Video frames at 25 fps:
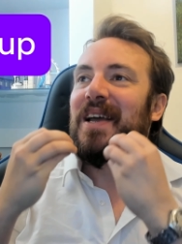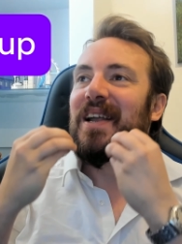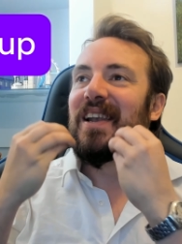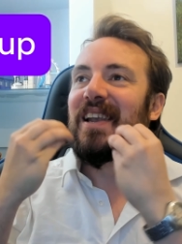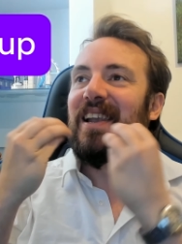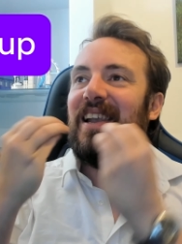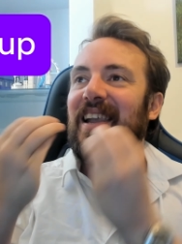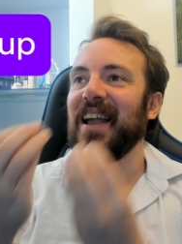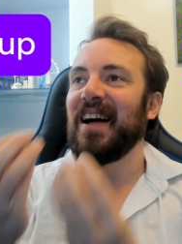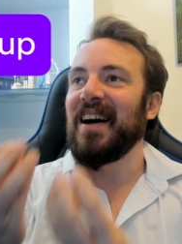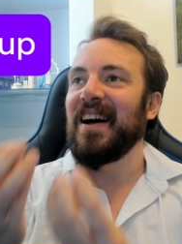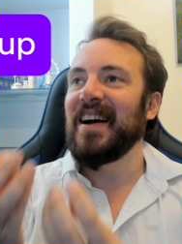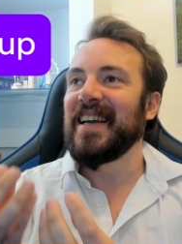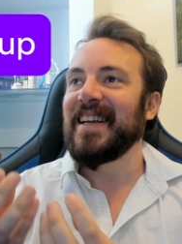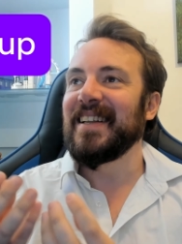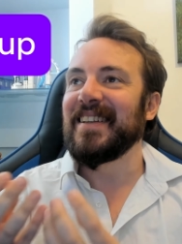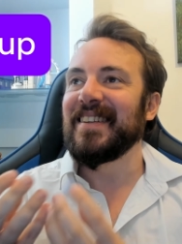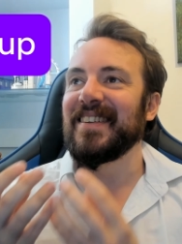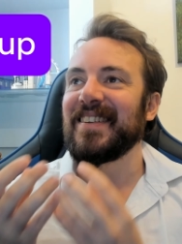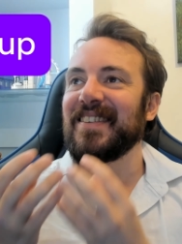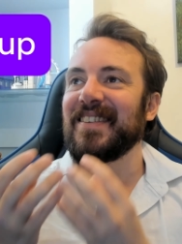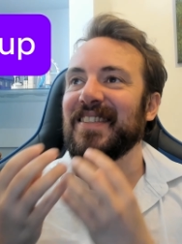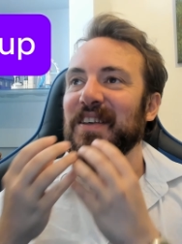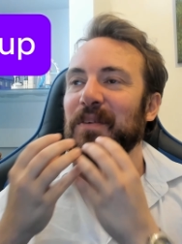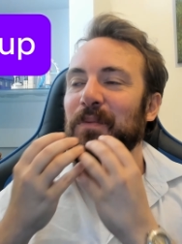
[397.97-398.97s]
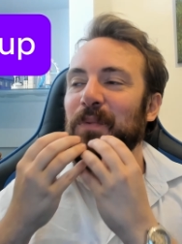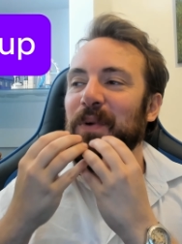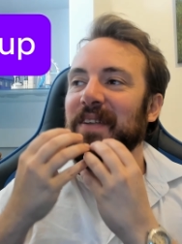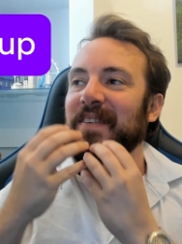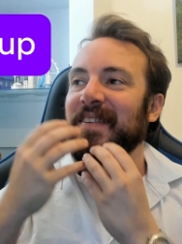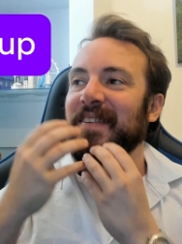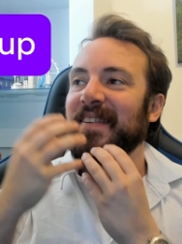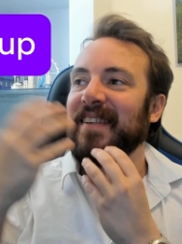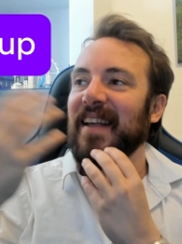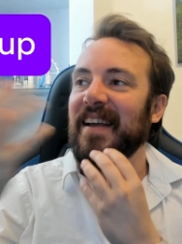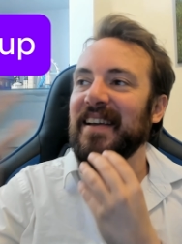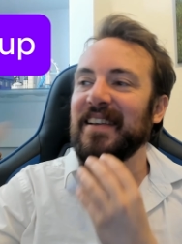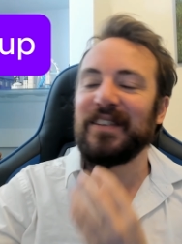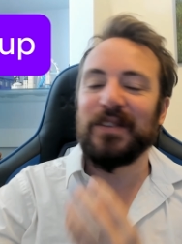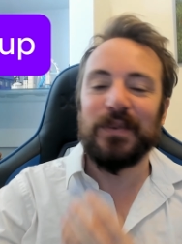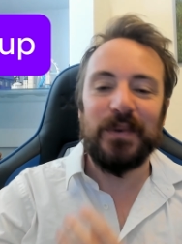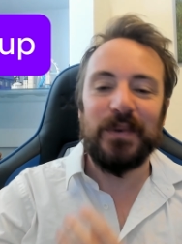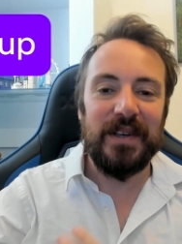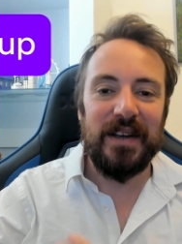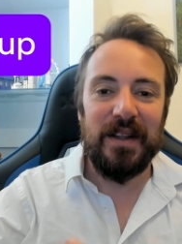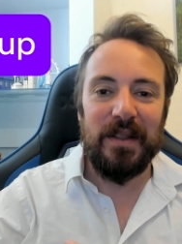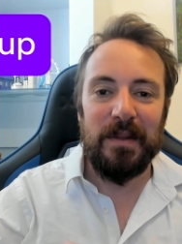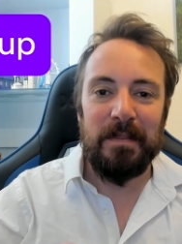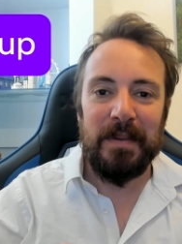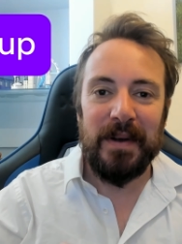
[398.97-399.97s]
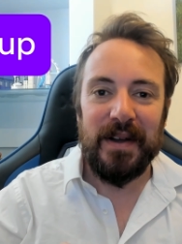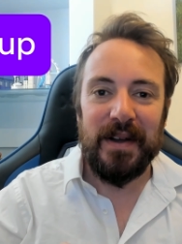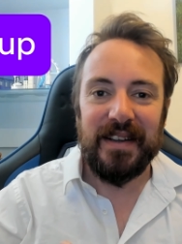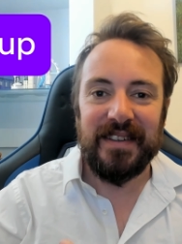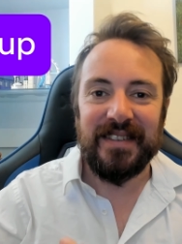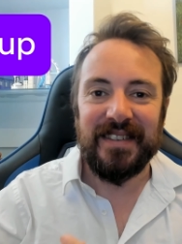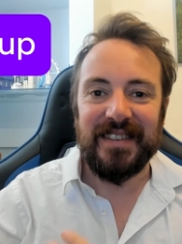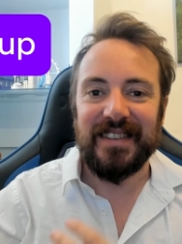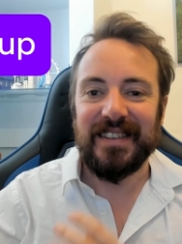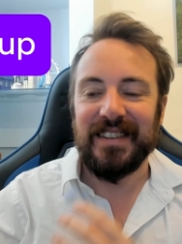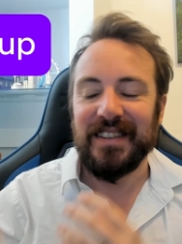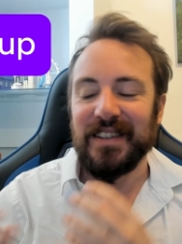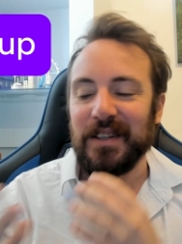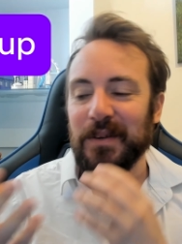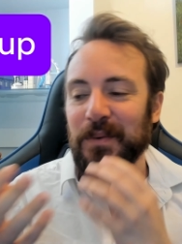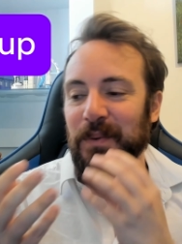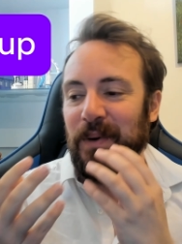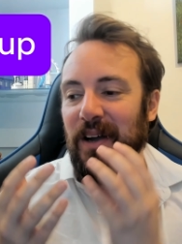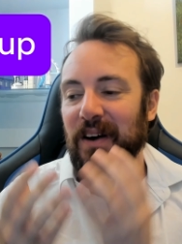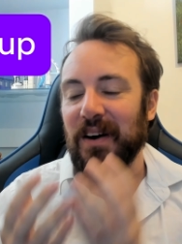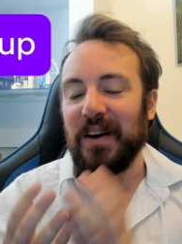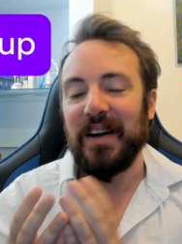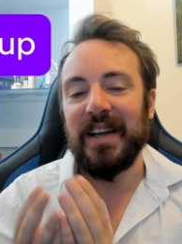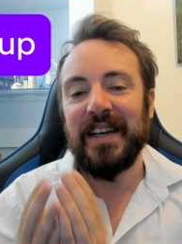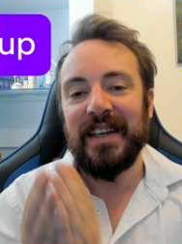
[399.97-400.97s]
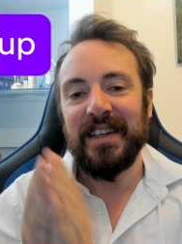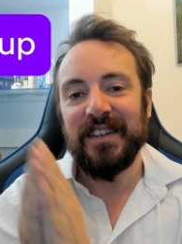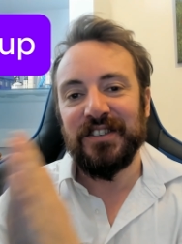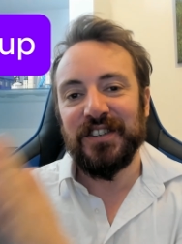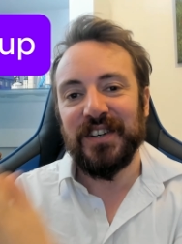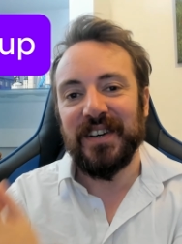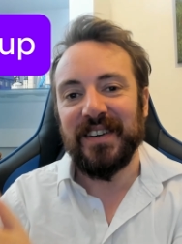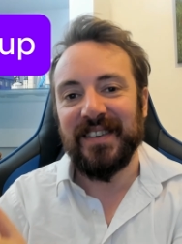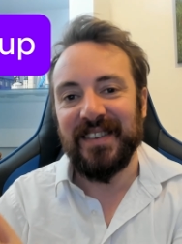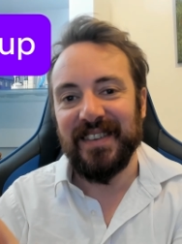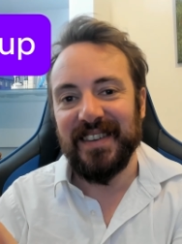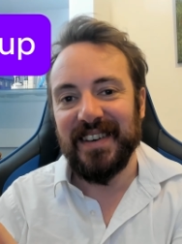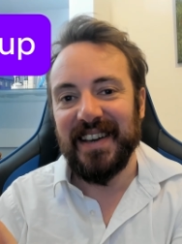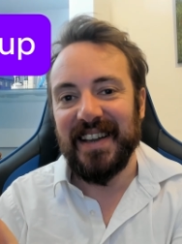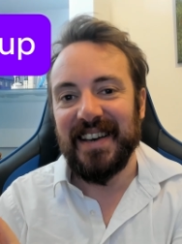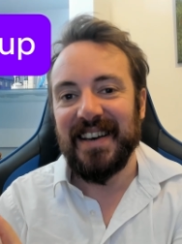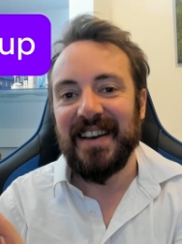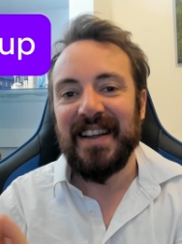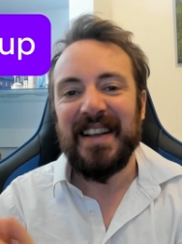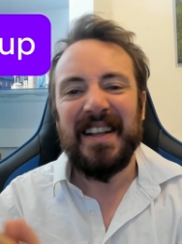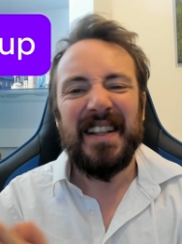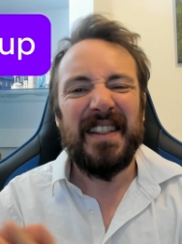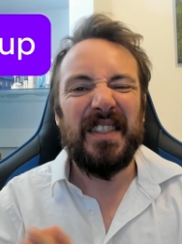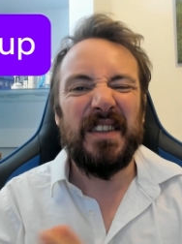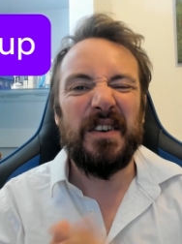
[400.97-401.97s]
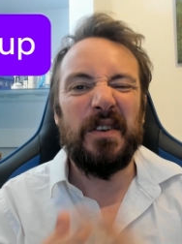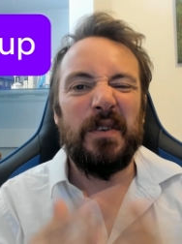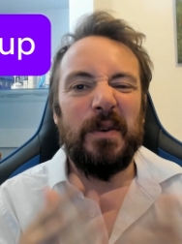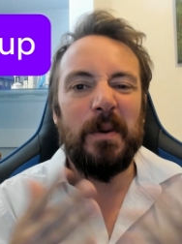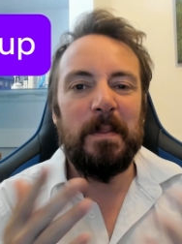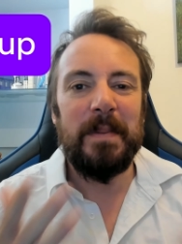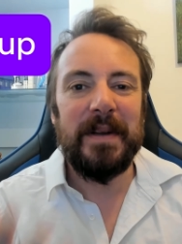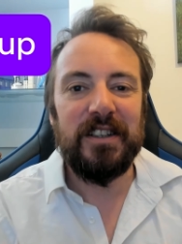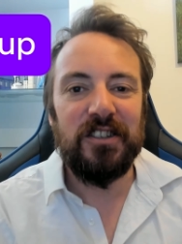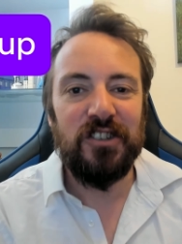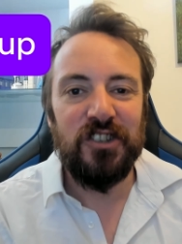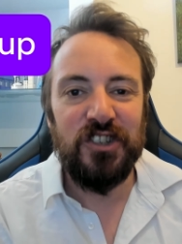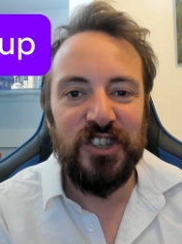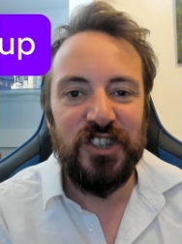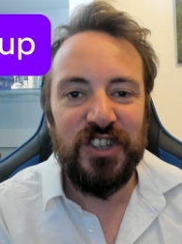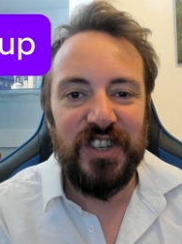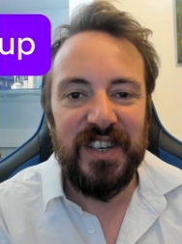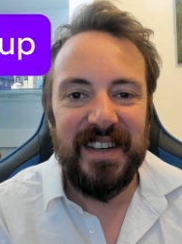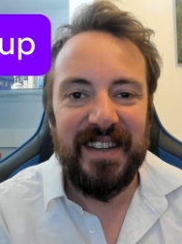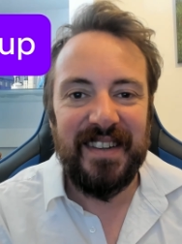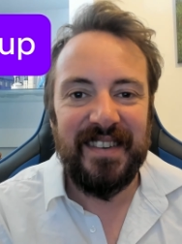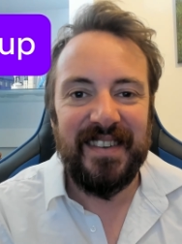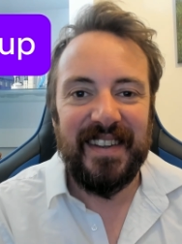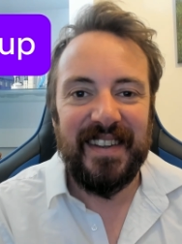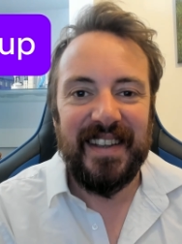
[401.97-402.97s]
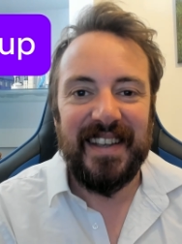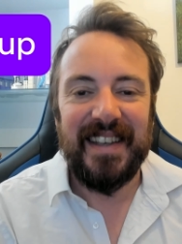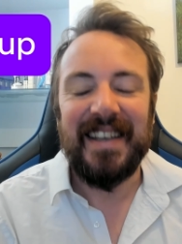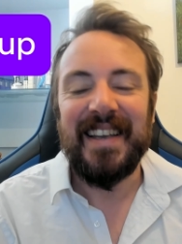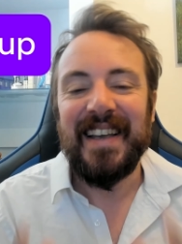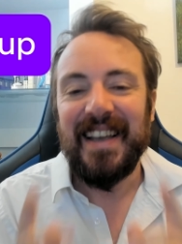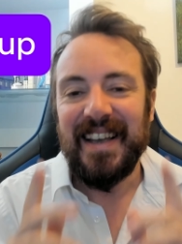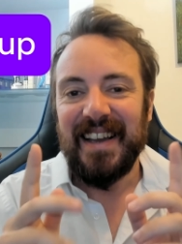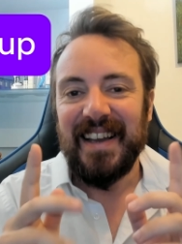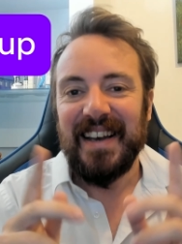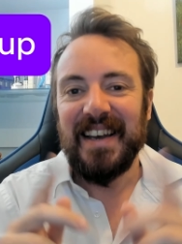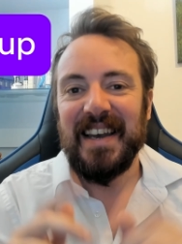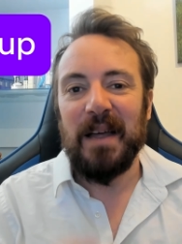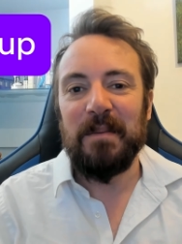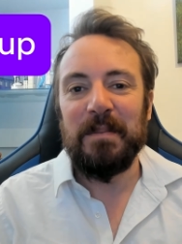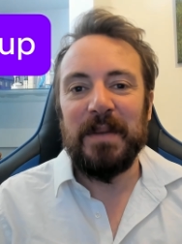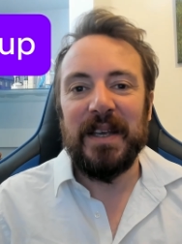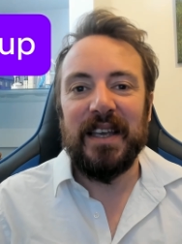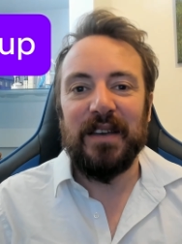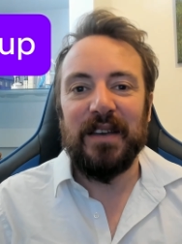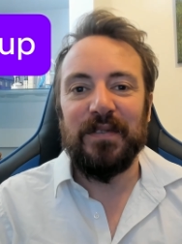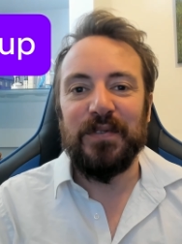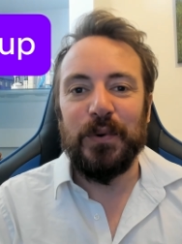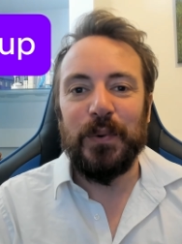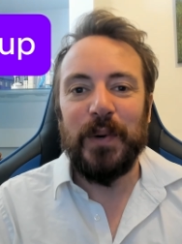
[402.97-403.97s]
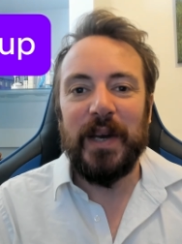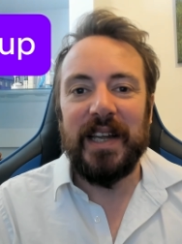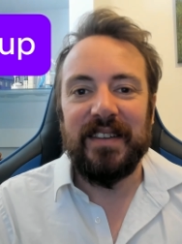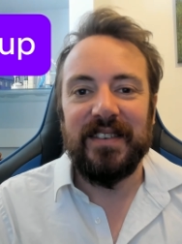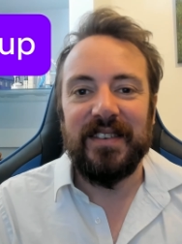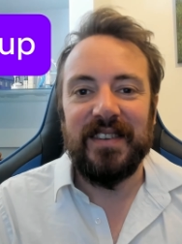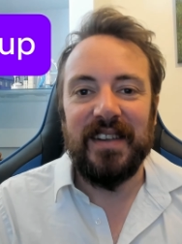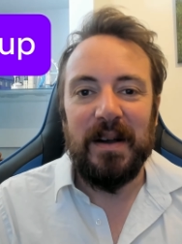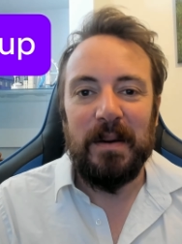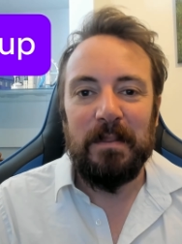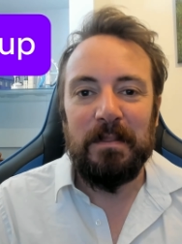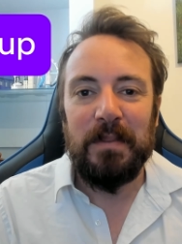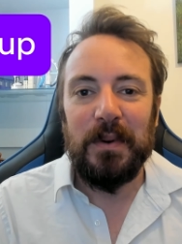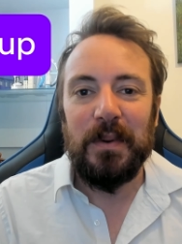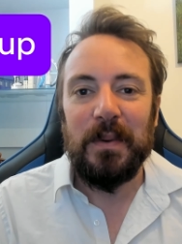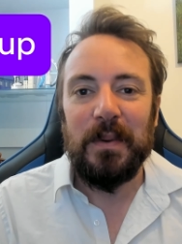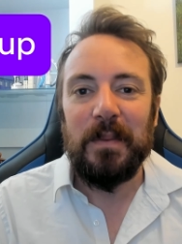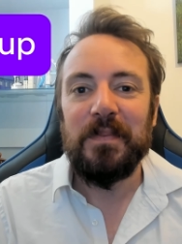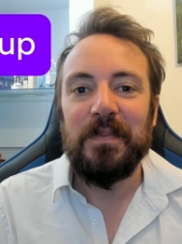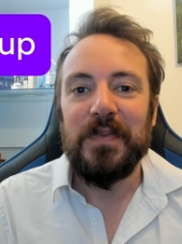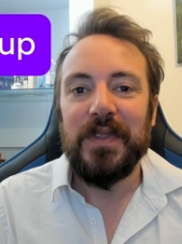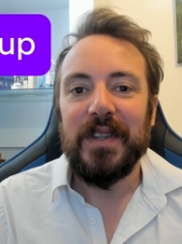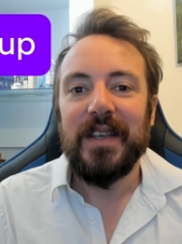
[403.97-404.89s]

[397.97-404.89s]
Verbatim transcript: lines that we say to another person that we are interested in that are a bit cheesy. Let me give you an example.